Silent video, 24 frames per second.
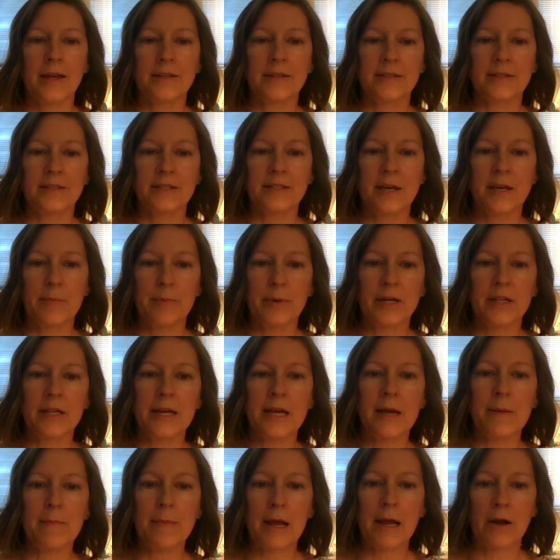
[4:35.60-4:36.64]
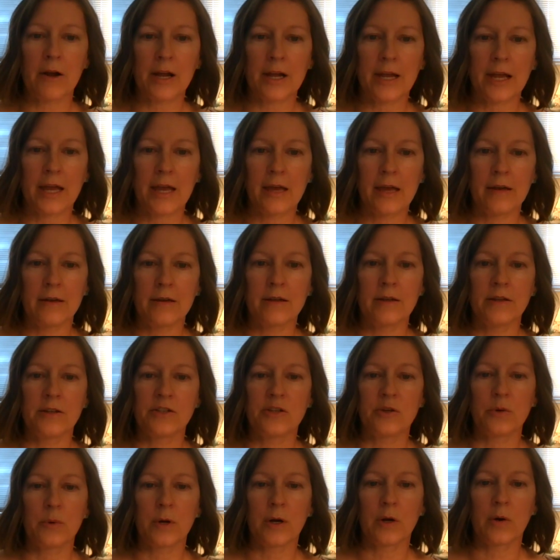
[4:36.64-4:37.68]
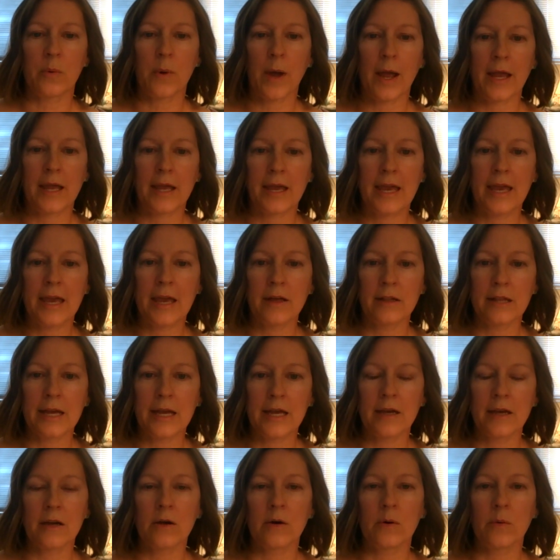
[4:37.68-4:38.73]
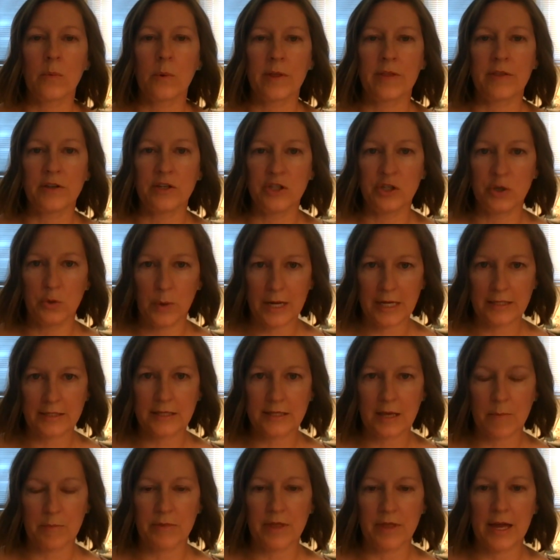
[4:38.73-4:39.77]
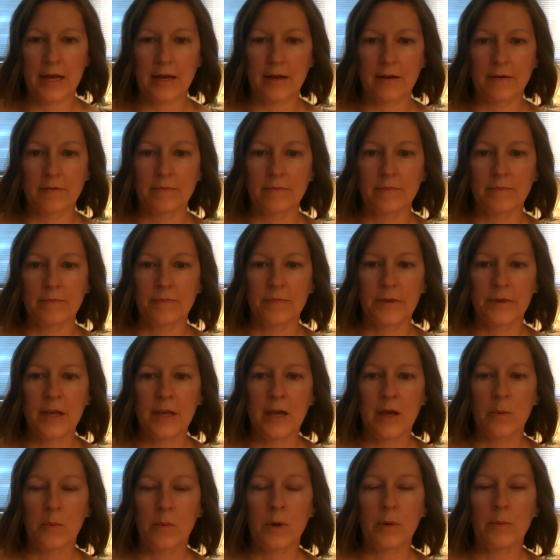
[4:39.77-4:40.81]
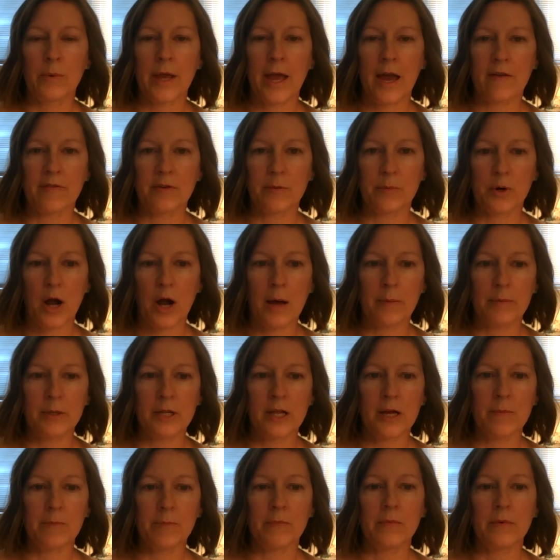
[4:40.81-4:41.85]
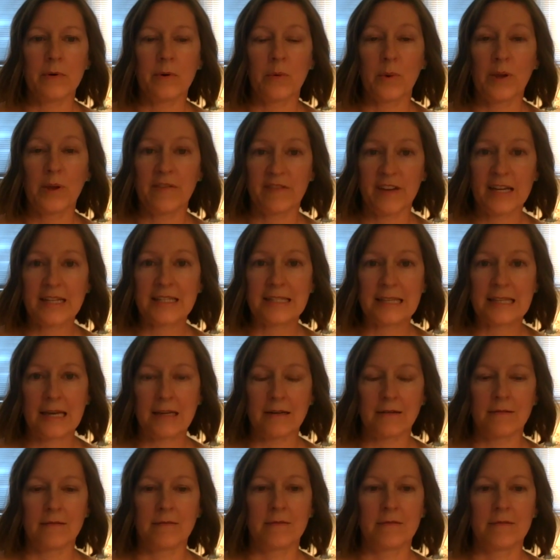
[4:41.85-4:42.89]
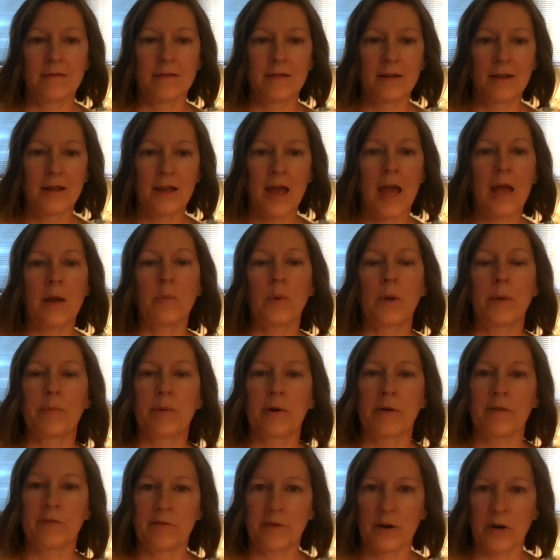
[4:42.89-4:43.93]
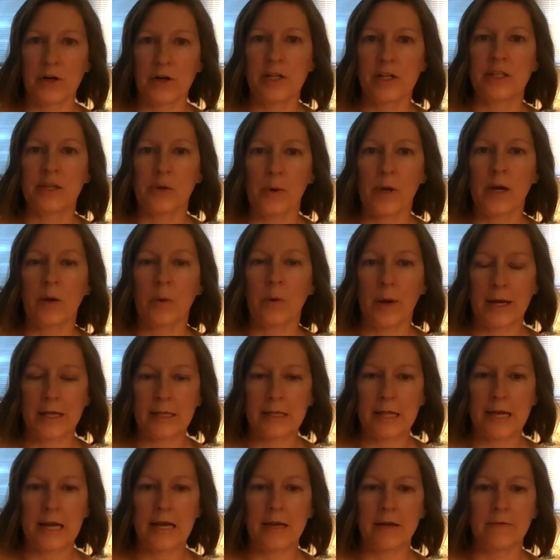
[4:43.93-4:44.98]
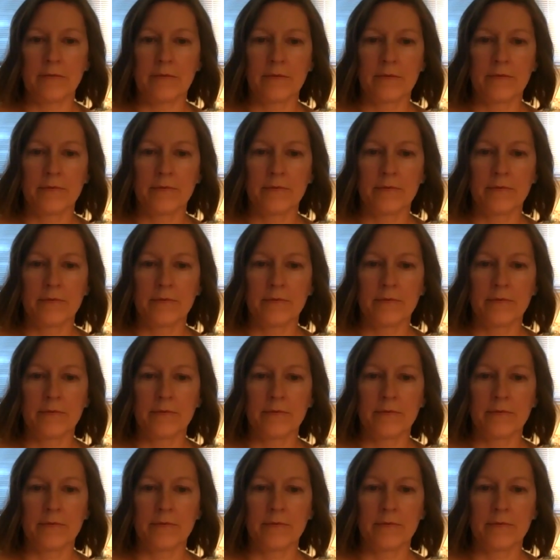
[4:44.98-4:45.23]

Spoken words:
It's typically American to equate healing with doing something. When we have a problem, we fix it, and we prefer to do it quickly.